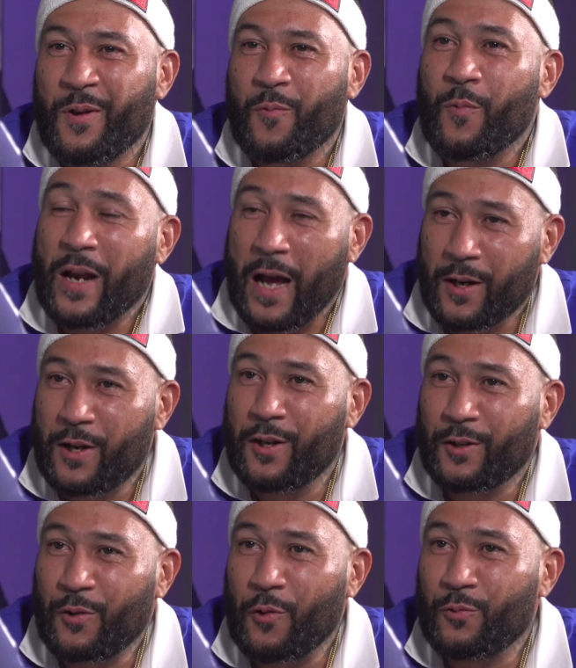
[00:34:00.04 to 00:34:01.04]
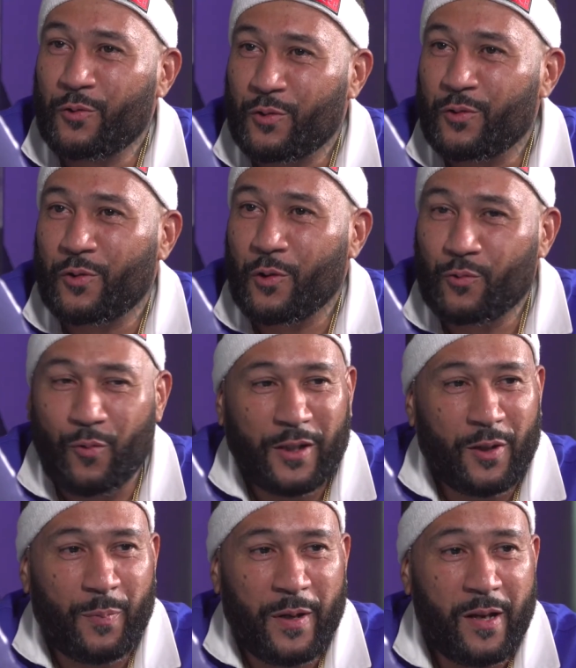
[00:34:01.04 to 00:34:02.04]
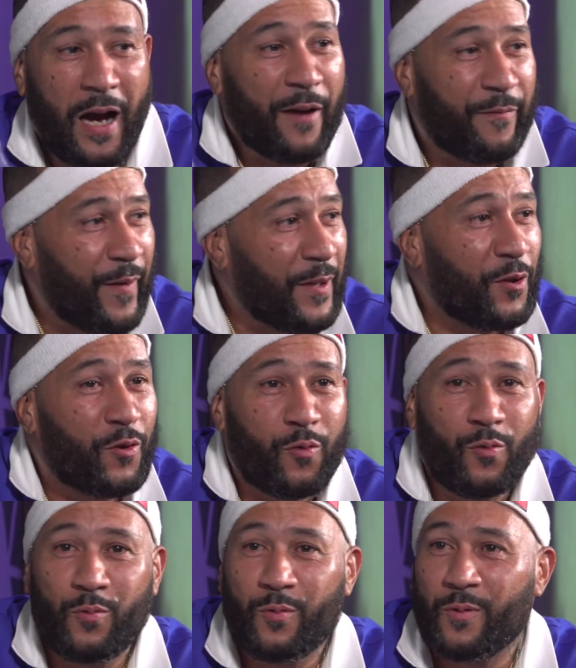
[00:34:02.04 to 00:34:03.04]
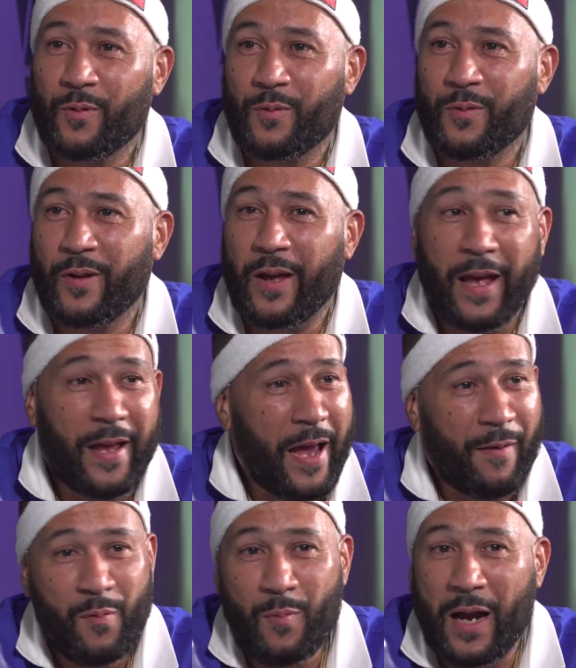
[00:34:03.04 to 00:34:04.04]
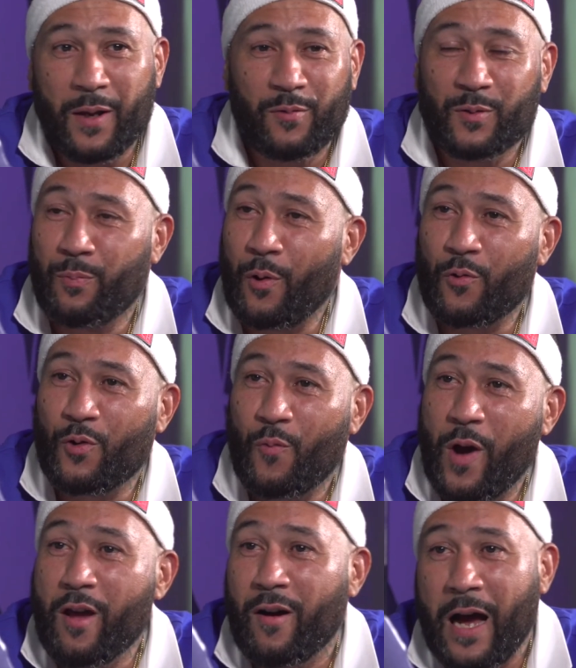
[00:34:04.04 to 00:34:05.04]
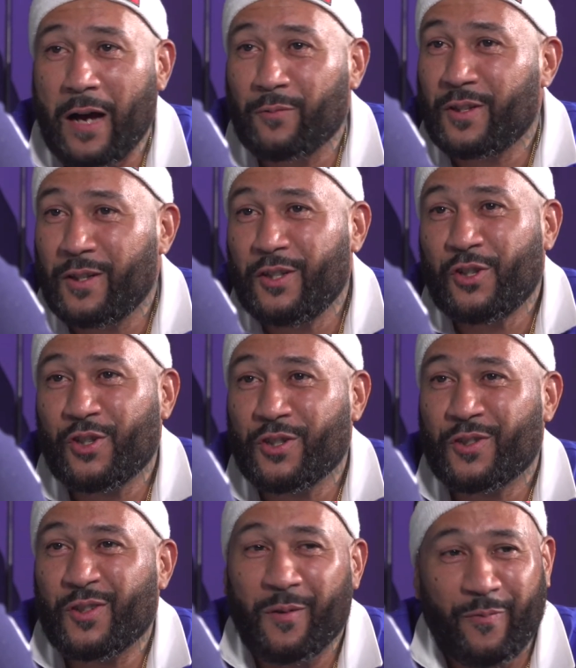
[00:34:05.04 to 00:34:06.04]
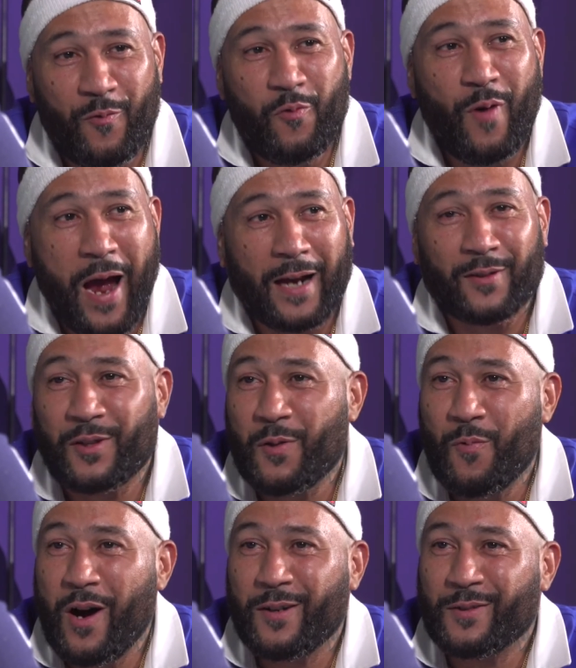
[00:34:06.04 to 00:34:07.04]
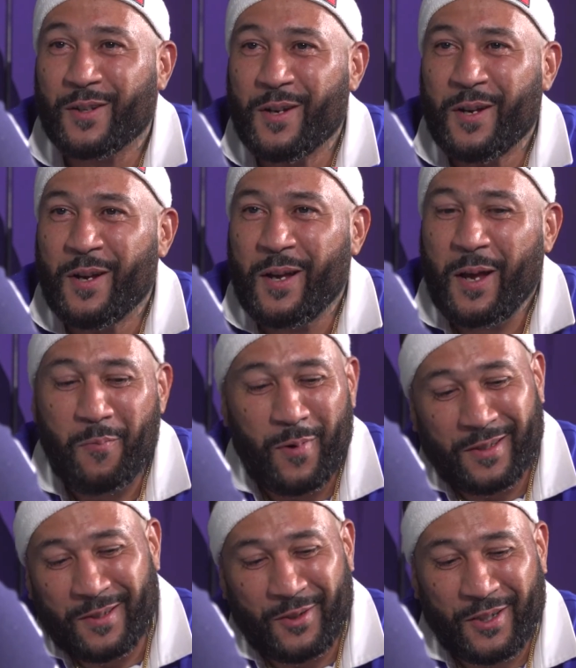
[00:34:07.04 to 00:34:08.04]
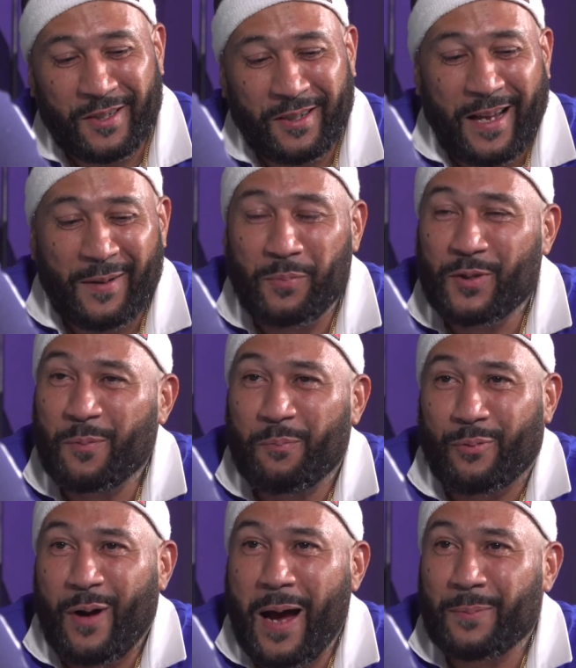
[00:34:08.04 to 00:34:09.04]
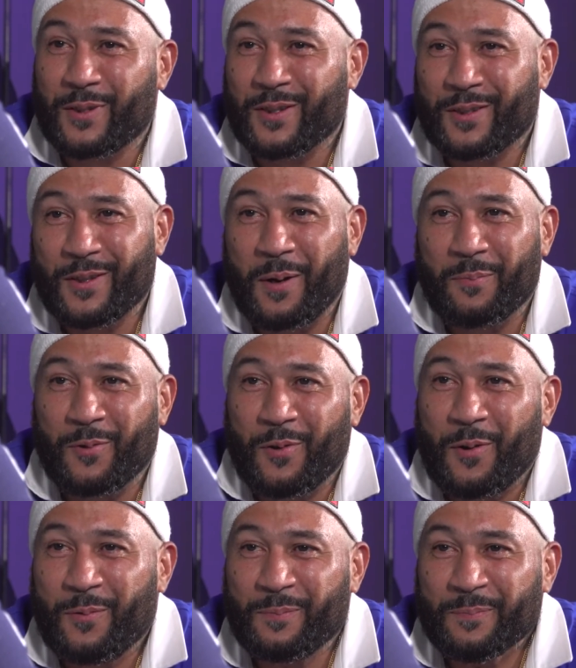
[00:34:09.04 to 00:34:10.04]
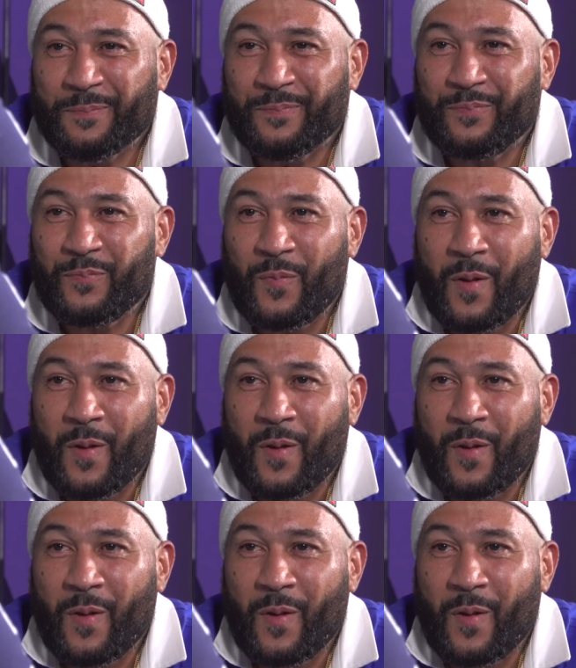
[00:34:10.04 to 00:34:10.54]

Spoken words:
When I cooked those recipes, I fed the crew. Everybody was blown away on how delicious the food actually was. It wasn't just like some props or something, you know? Right.